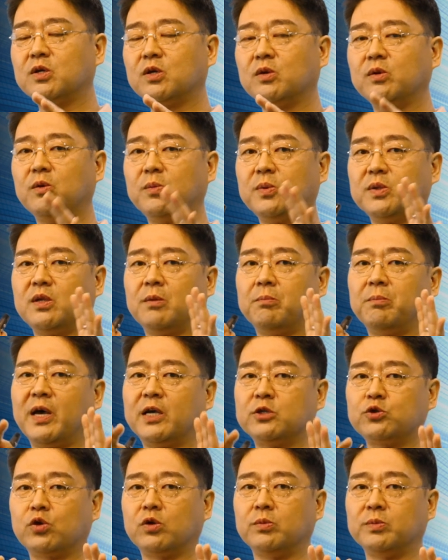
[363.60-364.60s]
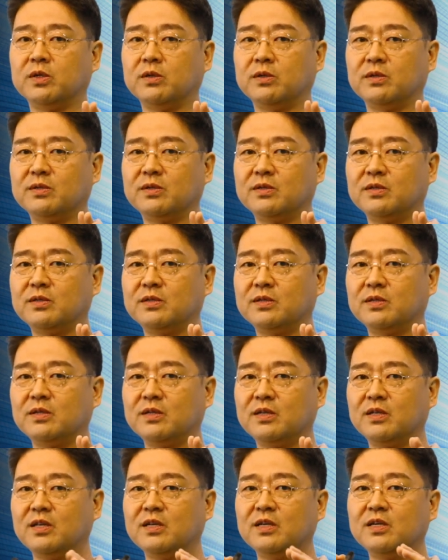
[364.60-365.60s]
to come up with a measurable,
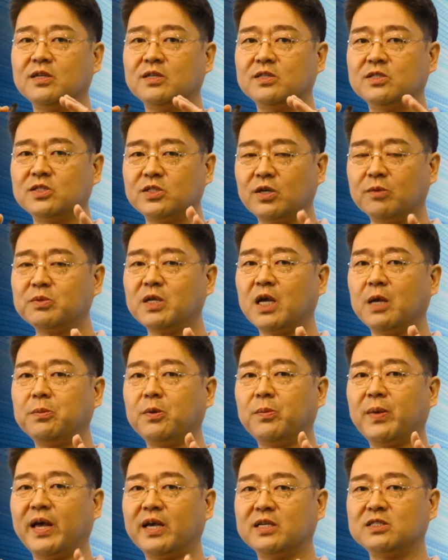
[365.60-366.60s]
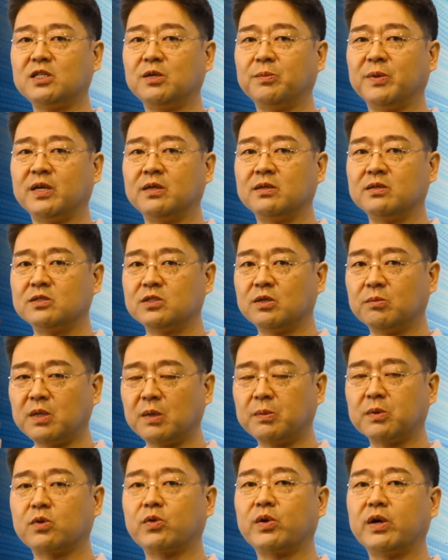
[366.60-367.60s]
some type of estimate, some
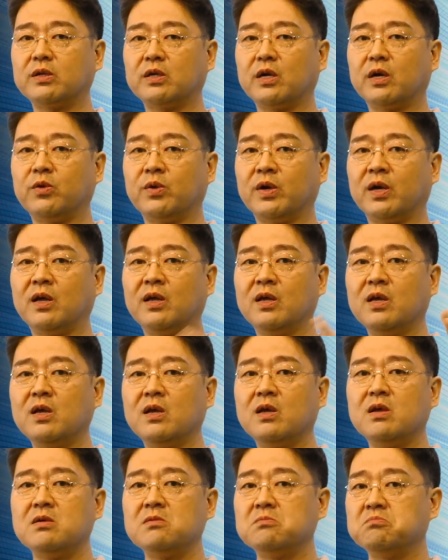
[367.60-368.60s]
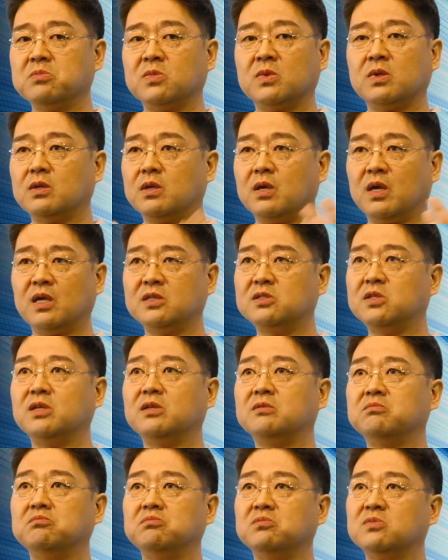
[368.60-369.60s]
type of criteria. As
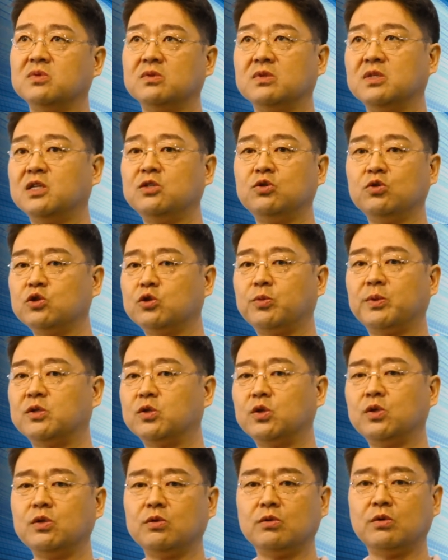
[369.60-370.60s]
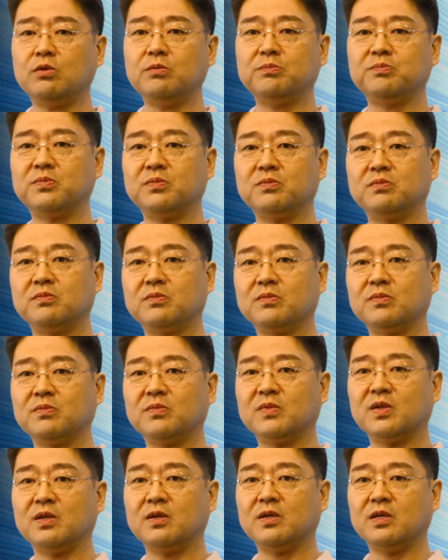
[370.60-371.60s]
in, it used to be 2.
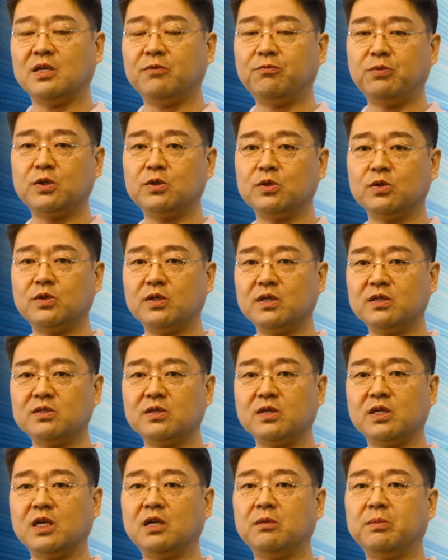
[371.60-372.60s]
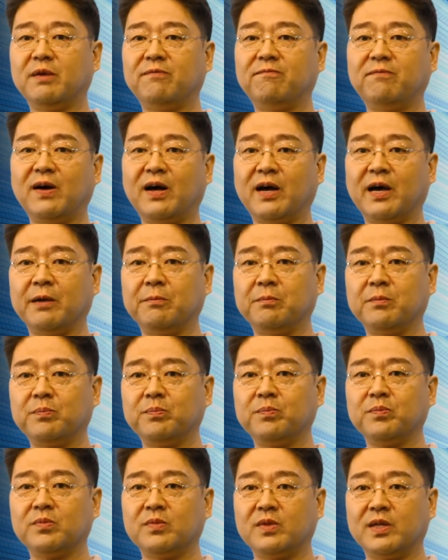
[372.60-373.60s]
If you do this, it'll be 5.
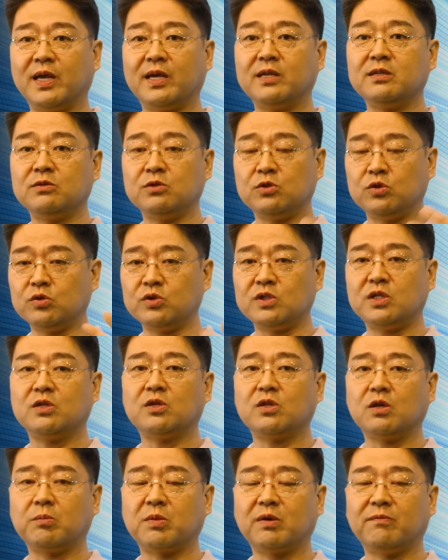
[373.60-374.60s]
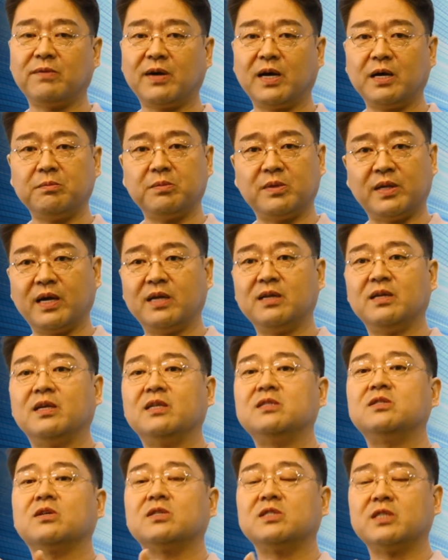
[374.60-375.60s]
Then you see the number 5, then
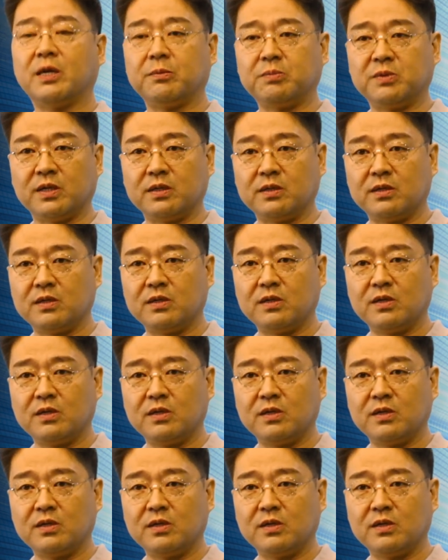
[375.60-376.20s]
it's accepted.